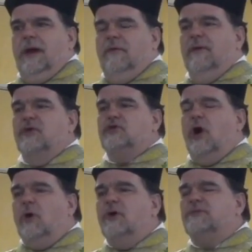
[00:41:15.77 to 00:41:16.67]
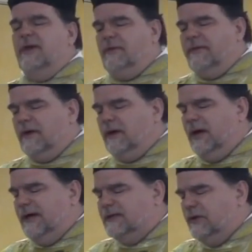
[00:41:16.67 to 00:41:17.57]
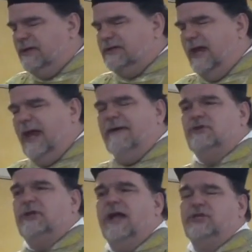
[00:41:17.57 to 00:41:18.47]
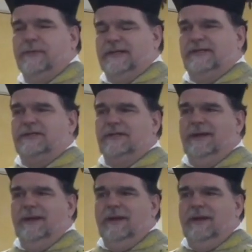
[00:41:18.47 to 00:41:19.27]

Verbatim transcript: And we must always be with her until the day of judgment.